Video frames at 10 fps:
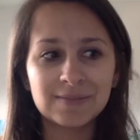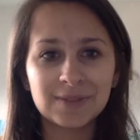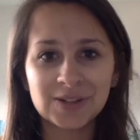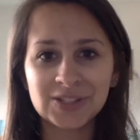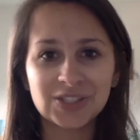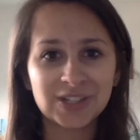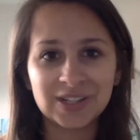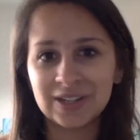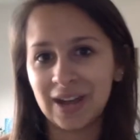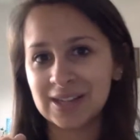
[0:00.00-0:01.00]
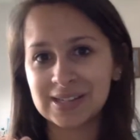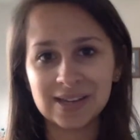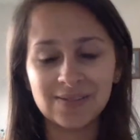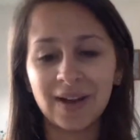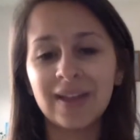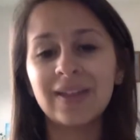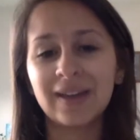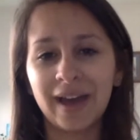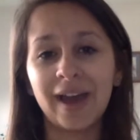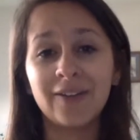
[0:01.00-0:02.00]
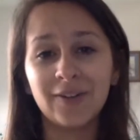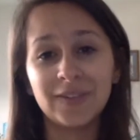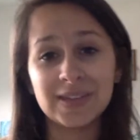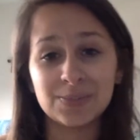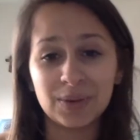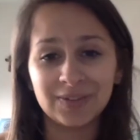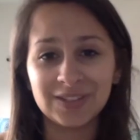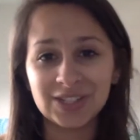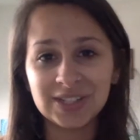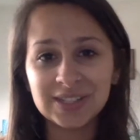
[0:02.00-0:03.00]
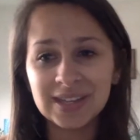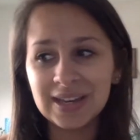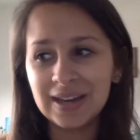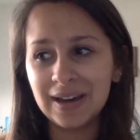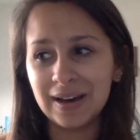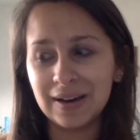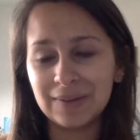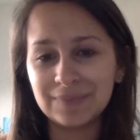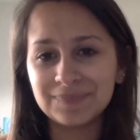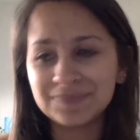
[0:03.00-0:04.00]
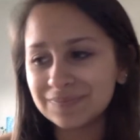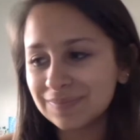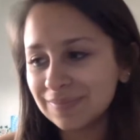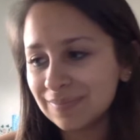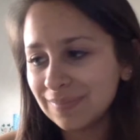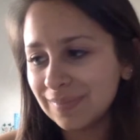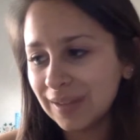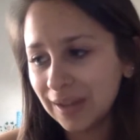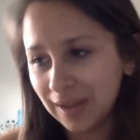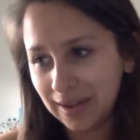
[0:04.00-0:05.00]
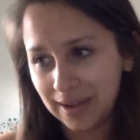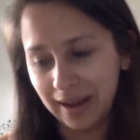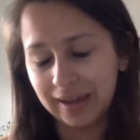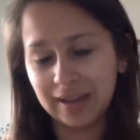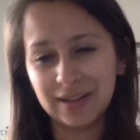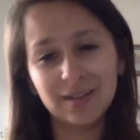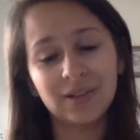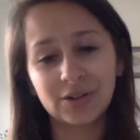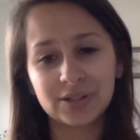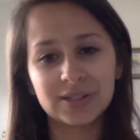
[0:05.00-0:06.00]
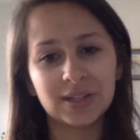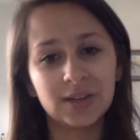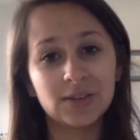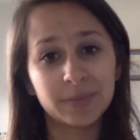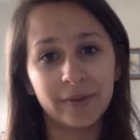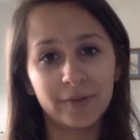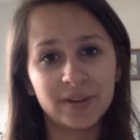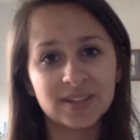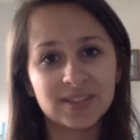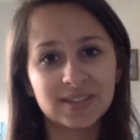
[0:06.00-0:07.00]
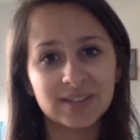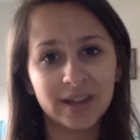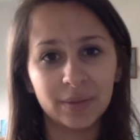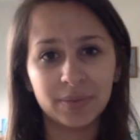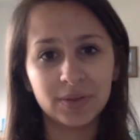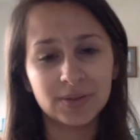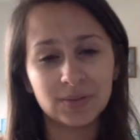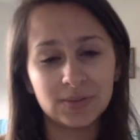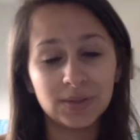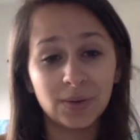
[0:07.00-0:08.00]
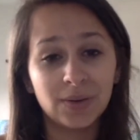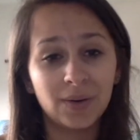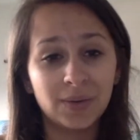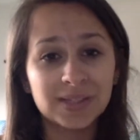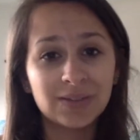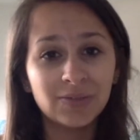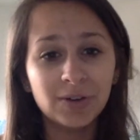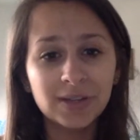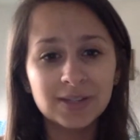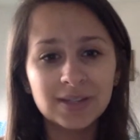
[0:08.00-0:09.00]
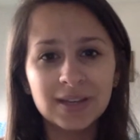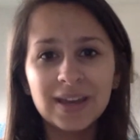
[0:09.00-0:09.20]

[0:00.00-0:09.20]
Christian, right? Like, I have all these privileges, and I can learn to use my voice to help those who don't always have a voice.